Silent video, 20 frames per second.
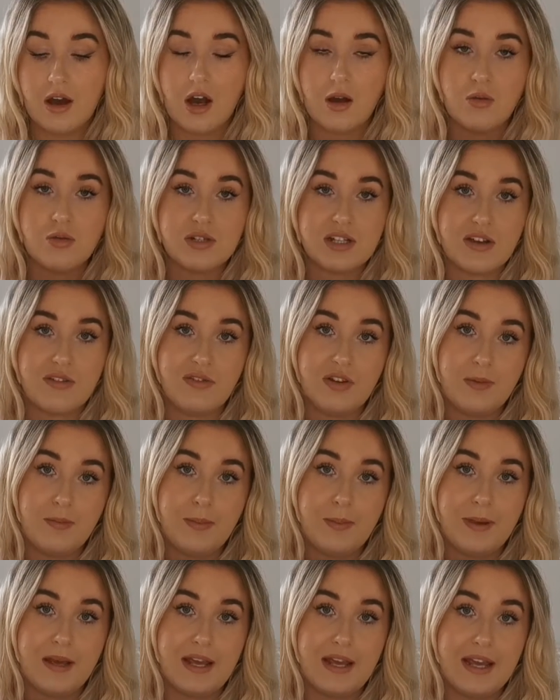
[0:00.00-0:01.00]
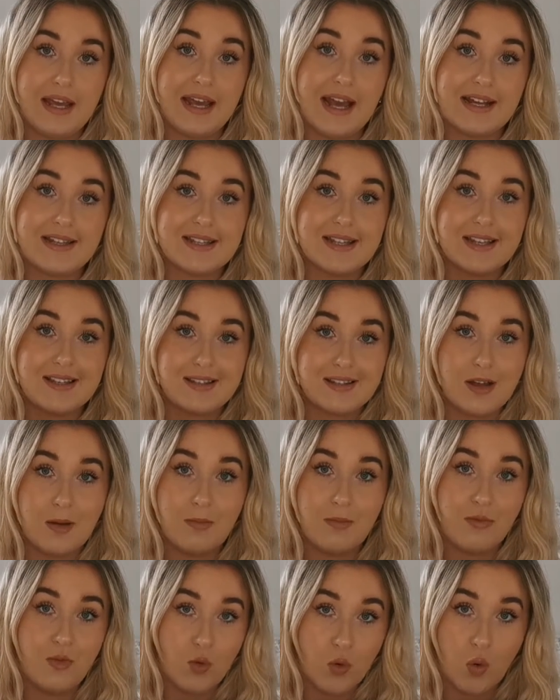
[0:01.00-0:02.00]
I will definitely be getting
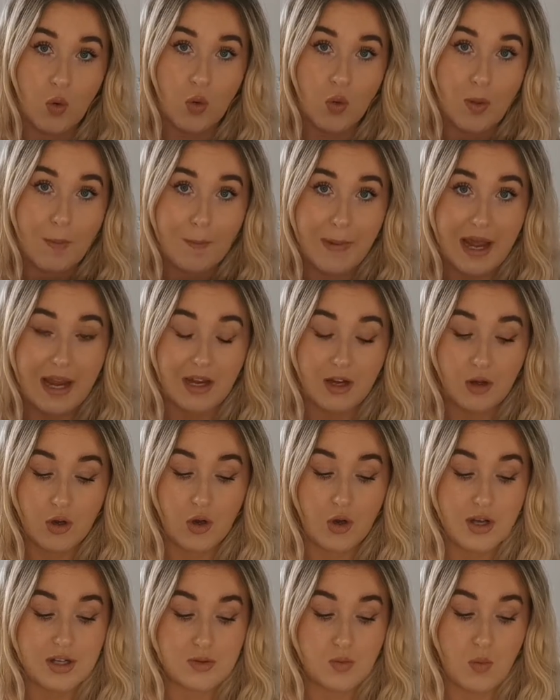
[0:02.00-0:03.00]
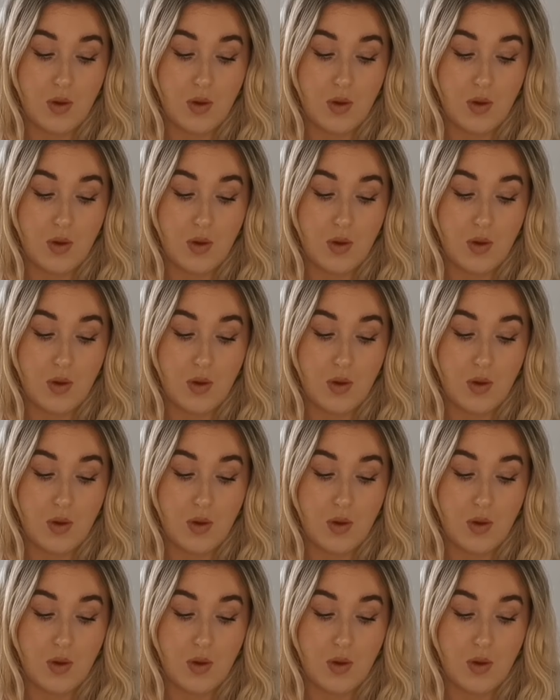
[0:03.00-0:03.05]
some for the main cot as